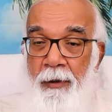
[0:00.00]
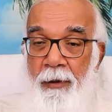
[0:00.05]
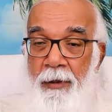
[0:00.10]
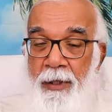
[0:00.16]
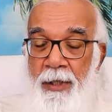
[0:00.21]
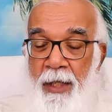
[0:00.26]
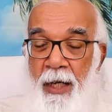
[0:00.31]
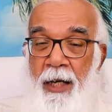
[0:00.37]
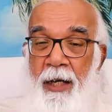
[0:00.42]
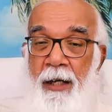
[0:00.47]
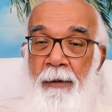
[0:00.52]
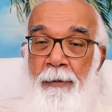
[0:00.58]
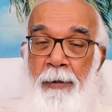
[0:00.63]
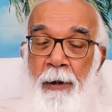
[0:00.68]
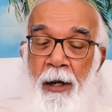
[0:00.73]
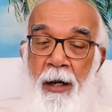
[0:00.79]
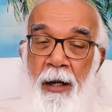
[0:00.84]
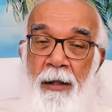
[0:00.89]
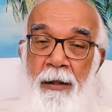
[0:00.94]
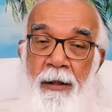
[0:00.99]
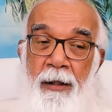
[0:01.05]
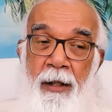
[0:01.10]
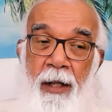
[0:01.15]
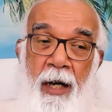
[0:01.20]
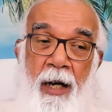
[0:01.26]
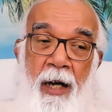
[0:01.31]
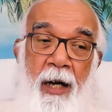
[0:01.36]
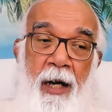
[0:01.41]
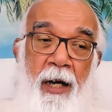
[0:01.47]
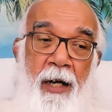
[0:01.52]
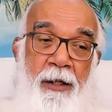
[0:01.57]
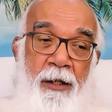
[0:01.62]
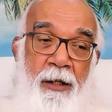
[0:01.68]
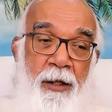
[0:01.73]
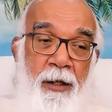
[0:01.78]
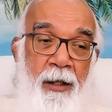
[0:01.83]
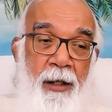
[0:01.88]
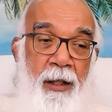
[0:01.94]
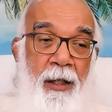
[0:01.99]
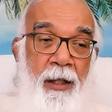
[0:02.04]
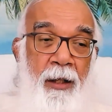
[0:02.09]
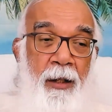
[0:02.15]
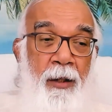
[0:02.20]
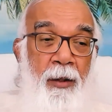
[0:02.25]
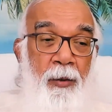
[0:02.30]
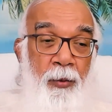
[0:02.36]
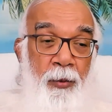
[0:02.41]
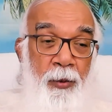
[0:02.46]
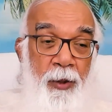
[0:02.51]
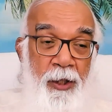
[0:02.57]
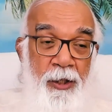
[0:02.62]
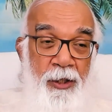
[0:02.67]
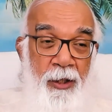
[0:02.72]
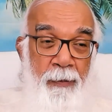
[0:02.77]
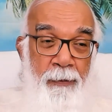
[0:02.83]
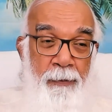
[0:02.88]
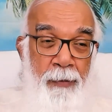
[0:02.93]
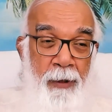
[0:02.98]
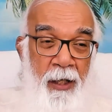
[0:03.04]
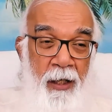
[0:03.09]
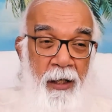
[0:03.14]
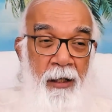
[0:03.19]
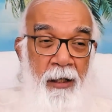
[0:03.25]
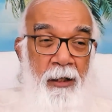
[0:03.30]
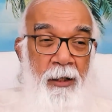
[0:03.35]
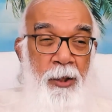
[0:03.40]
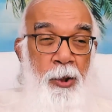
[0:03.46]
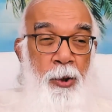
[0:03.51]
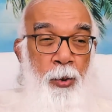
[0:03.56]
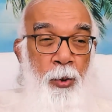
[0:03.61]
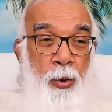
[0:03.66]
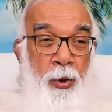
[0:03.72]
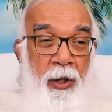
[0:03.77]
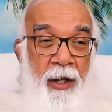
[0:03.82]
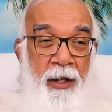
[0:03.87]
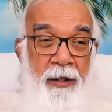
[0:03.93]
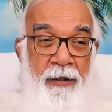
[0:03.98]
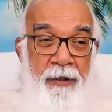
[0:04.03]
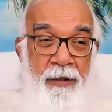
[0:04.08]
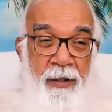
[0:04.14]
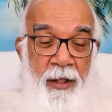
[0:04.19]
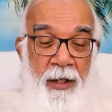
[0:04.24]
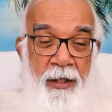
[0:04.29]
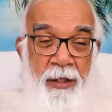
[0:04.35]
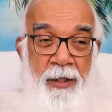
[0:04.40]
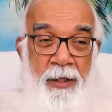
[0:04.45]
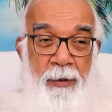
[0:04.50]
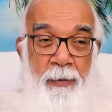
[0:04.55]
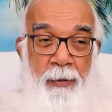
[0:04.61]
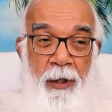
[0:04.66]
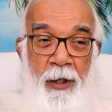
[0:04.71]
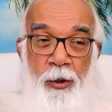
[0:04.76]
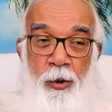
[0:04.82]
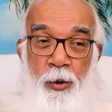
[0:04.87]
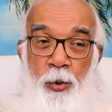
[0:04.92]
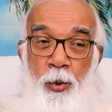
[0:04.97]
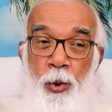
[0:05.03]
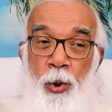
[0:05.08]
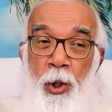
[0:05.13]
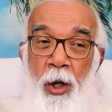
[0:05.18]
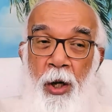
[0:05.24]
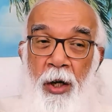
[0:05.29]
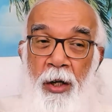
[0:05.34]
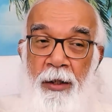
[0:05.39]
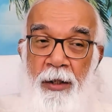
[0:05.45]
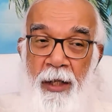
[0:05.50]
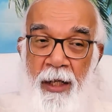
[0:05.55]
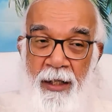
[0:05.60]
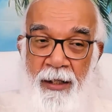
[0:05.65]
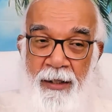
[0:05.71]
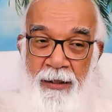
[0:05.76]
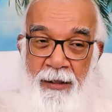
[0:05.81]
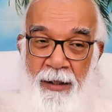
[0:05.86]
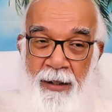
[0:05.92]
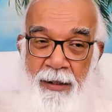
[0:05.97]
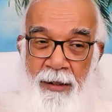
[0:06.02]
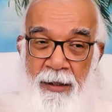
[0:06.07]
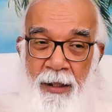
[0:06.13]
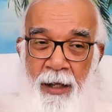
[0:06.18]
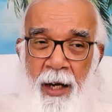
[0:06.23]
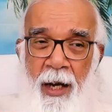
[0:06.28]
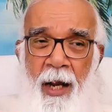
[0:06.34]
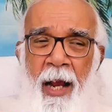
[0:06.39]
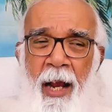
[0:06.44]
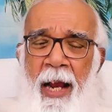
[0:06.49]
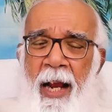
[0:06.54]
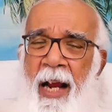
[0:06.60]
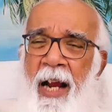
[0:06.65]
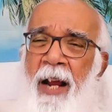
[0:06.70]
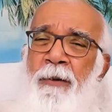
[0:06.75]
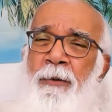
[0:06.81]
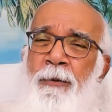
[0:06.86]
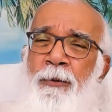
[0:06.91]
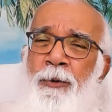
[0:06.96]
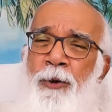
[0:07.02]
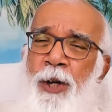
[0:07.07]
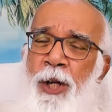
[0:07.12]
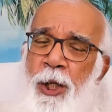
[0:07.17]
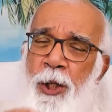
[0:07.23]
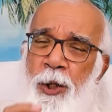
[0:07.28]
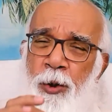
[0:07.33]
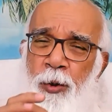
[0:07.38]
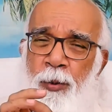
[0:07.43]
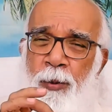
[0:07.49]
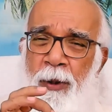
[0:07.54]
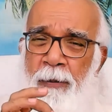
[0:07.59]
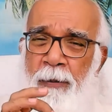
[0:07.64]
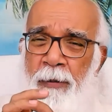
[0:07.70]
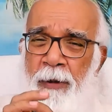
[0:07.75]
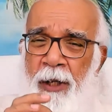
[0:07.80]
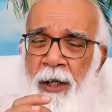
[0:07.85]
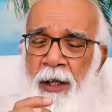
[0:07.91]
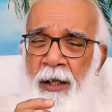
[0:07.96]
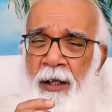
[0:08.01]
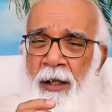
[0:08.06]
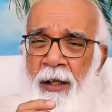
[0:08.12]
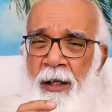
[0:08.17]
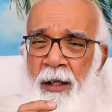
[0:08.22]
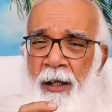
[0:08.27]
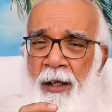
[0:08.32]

Second part, that which appears to exist but do not exist. every human being